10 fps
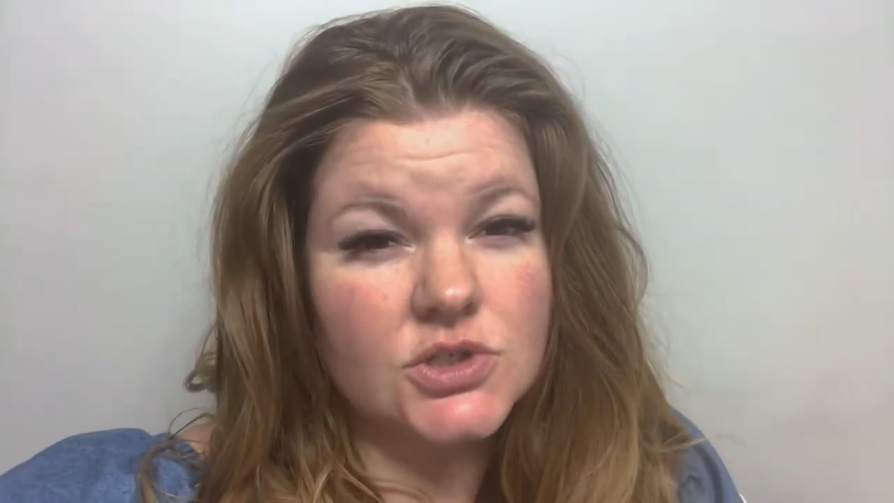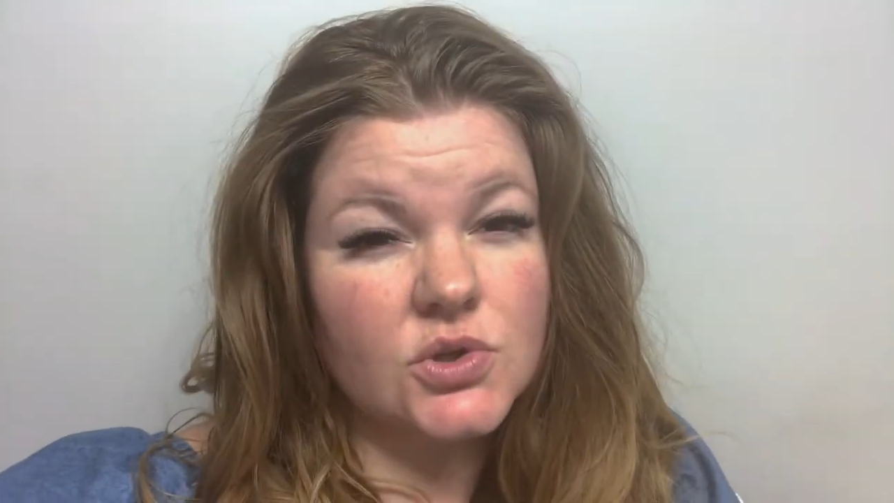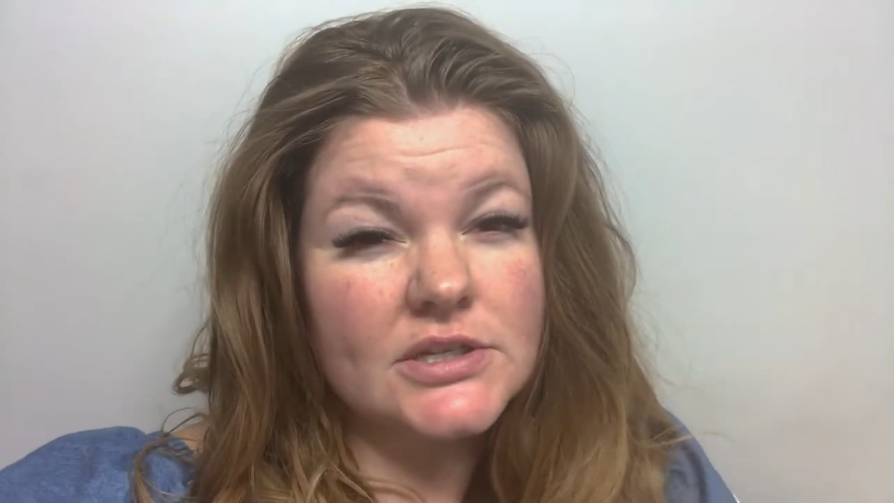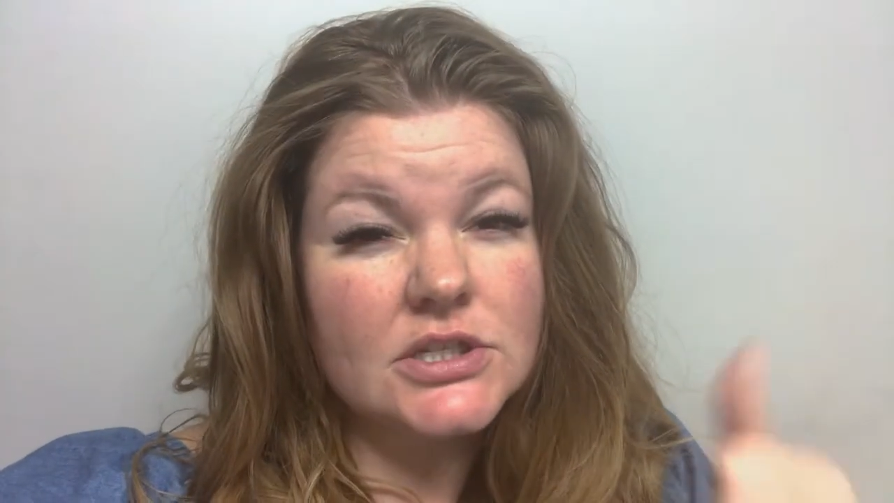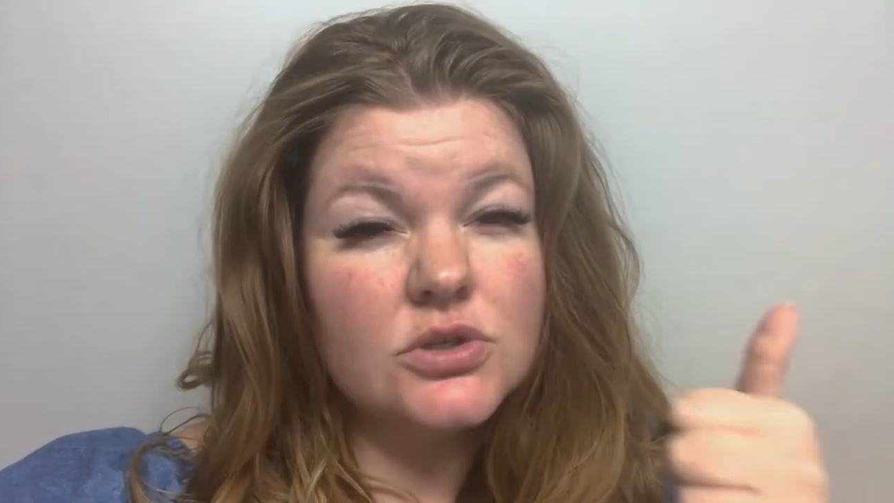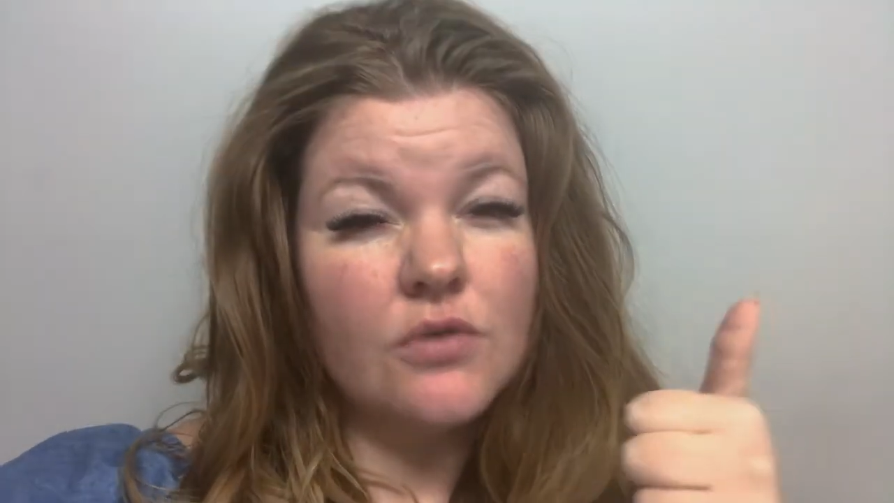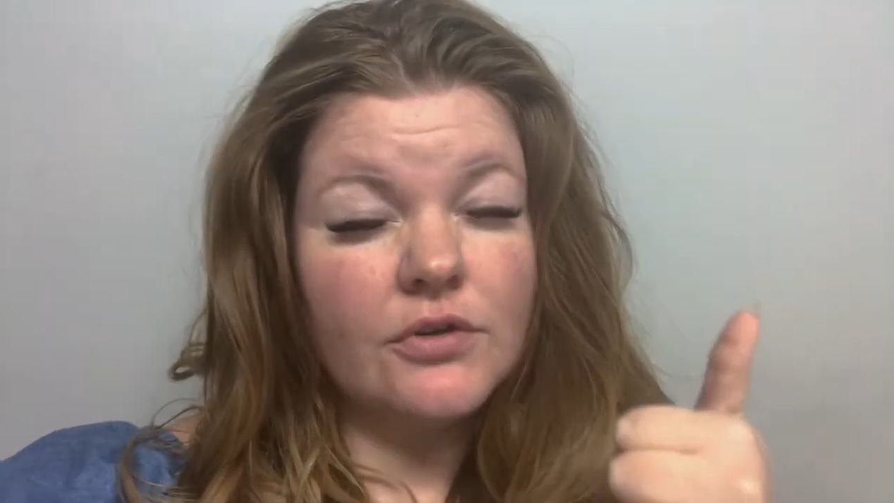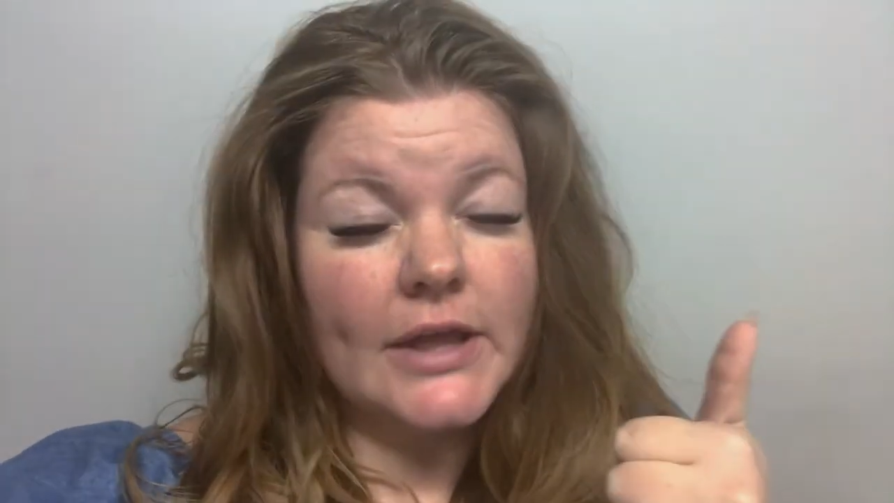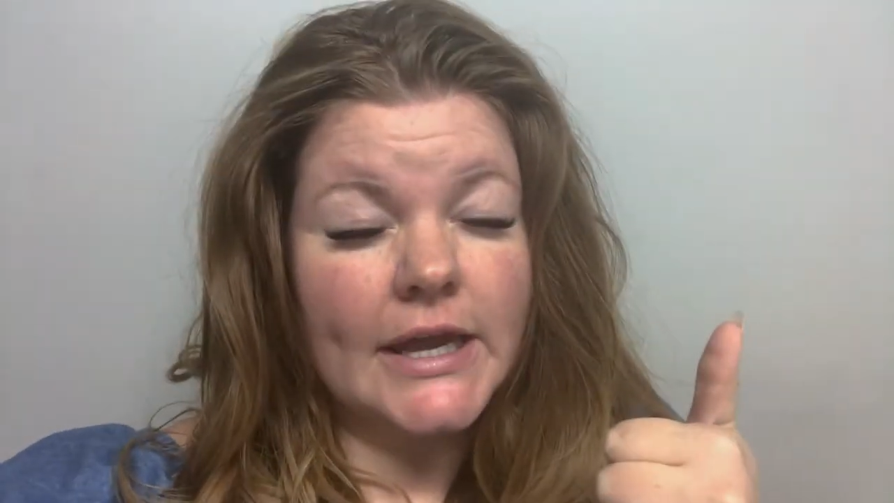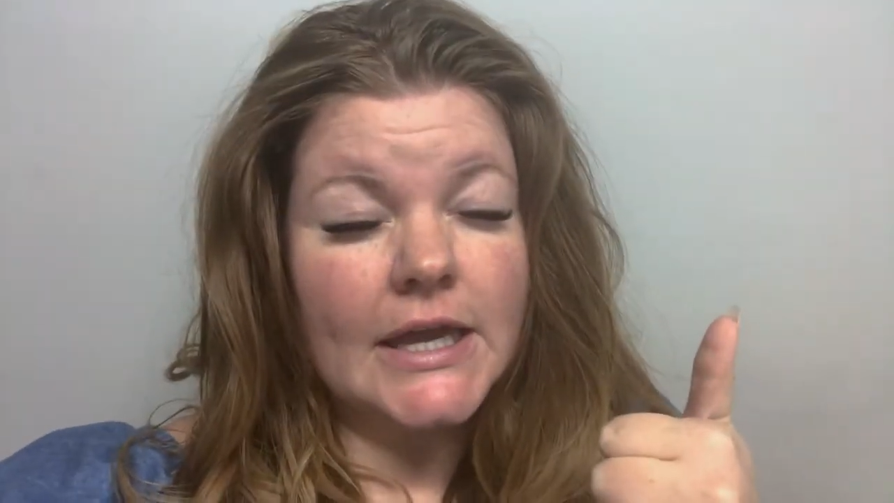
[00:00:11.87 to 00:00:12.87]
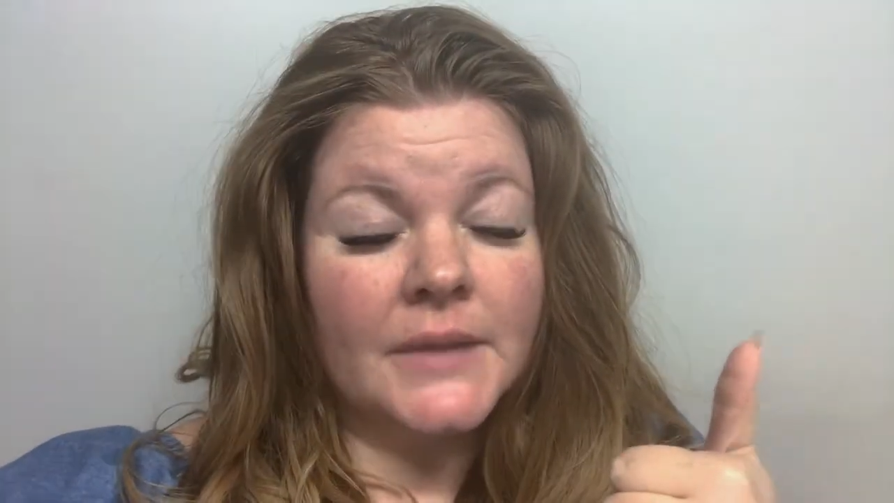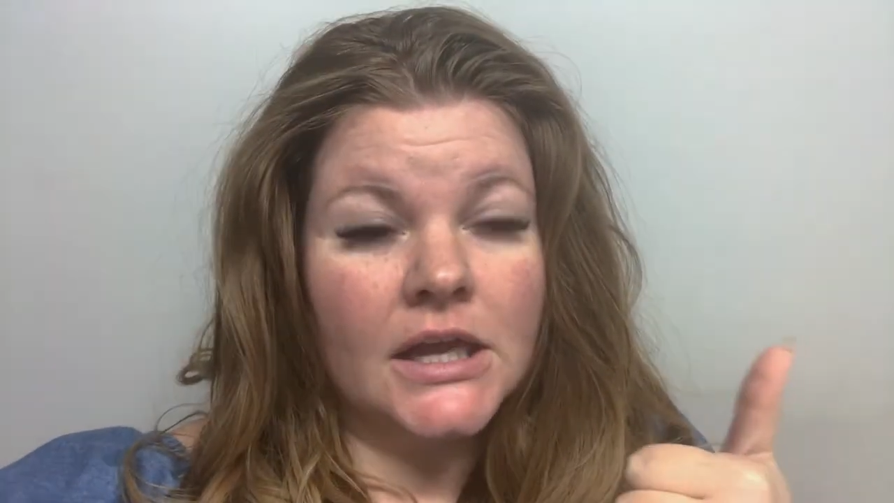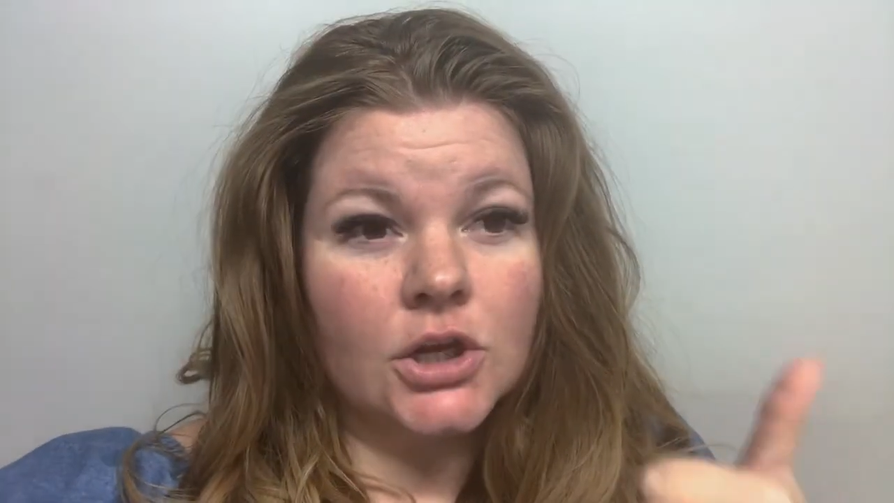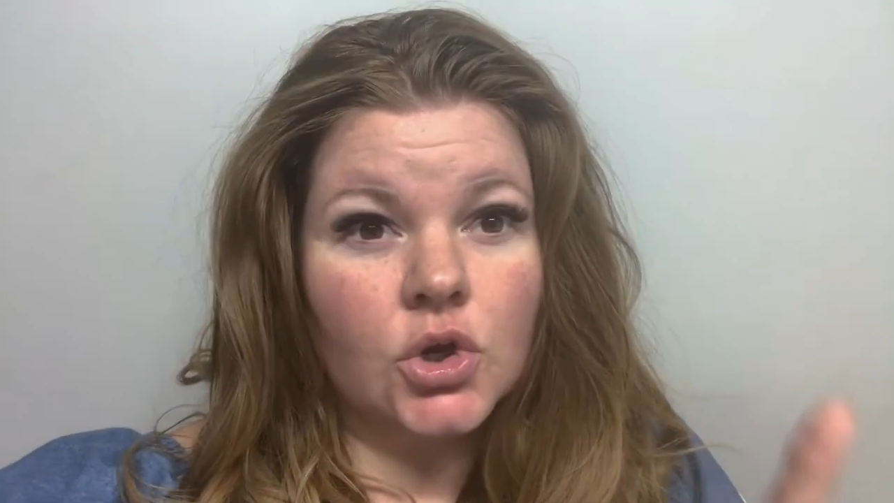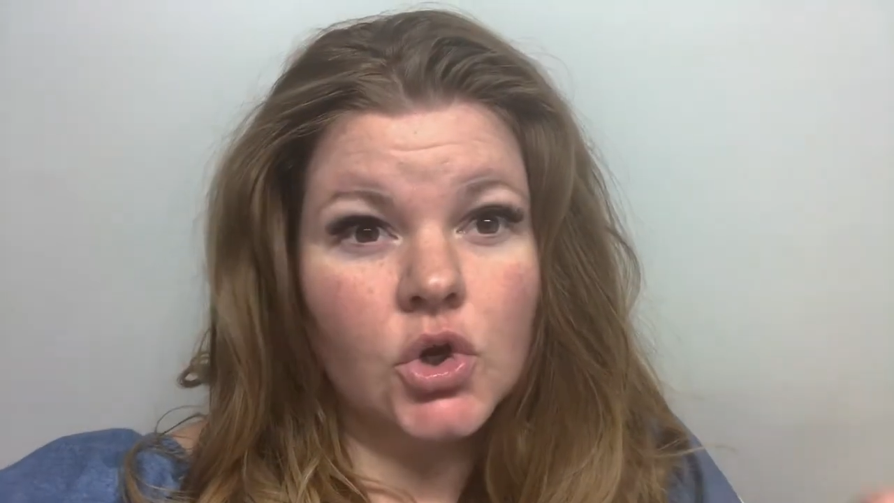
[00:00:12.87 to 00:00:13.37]
So this is over like
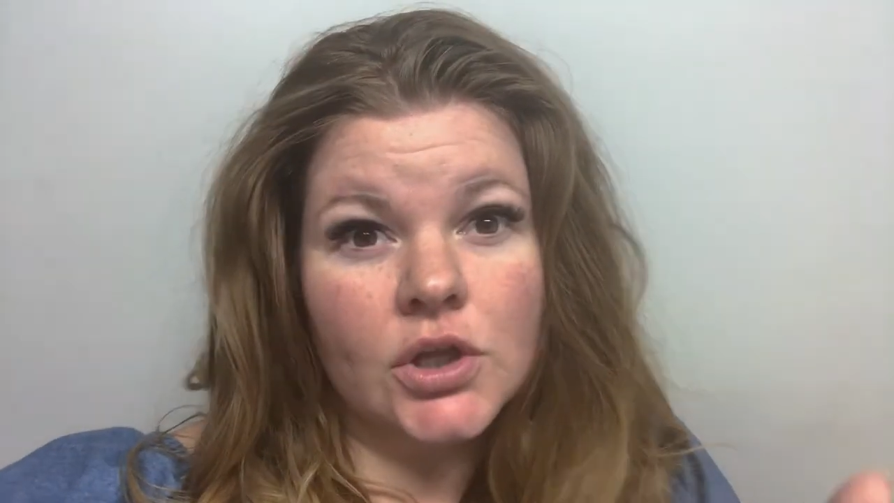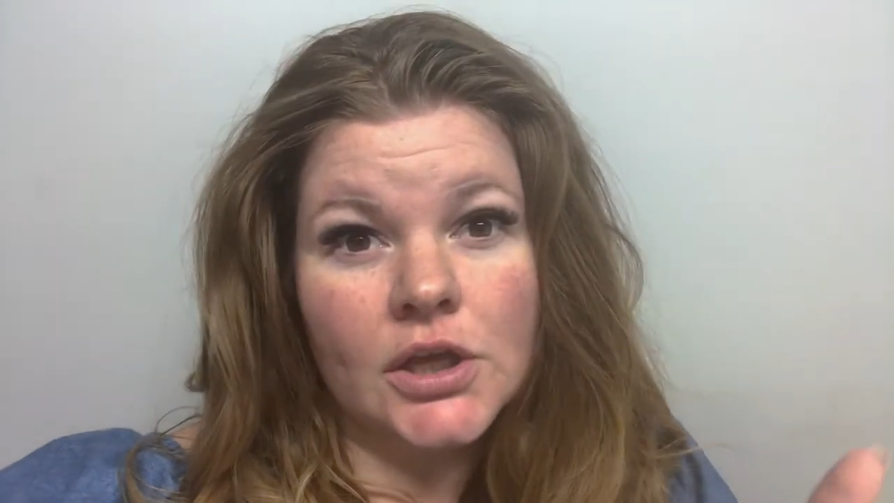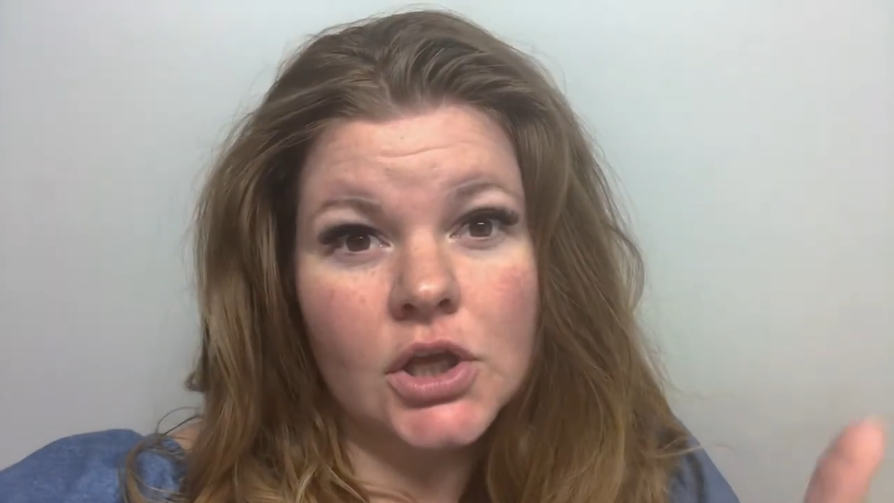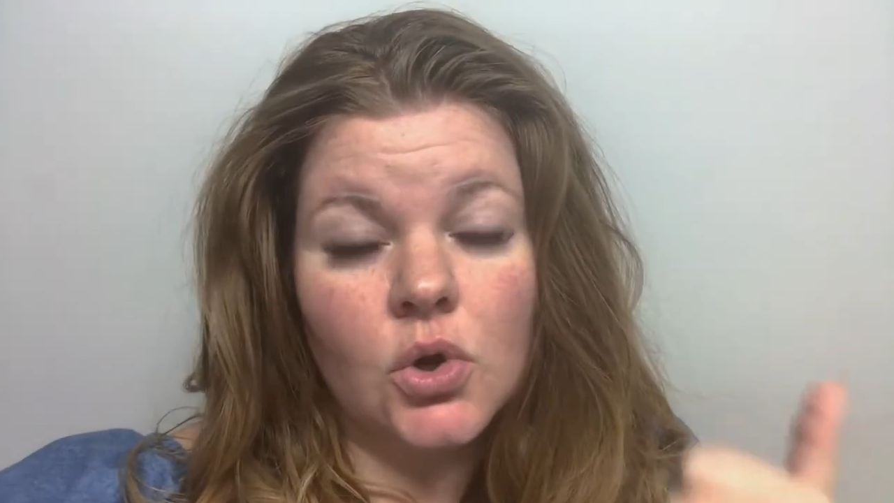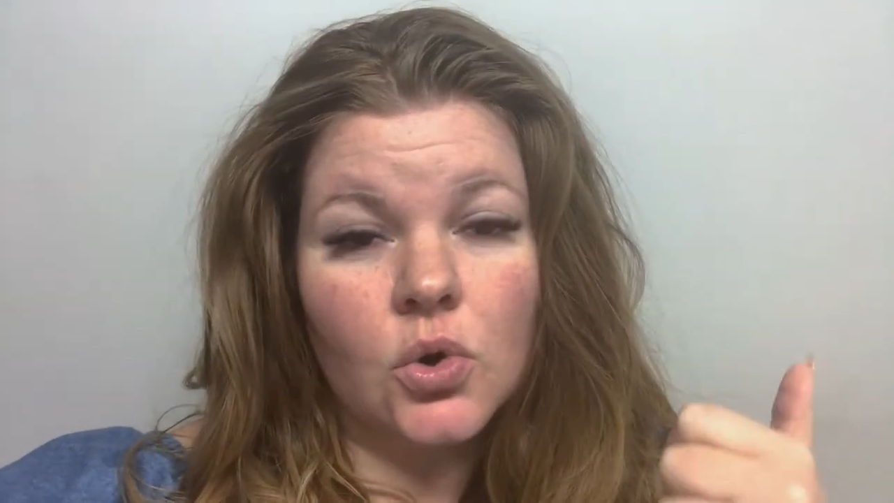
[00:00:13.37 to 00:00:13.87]
an acrylic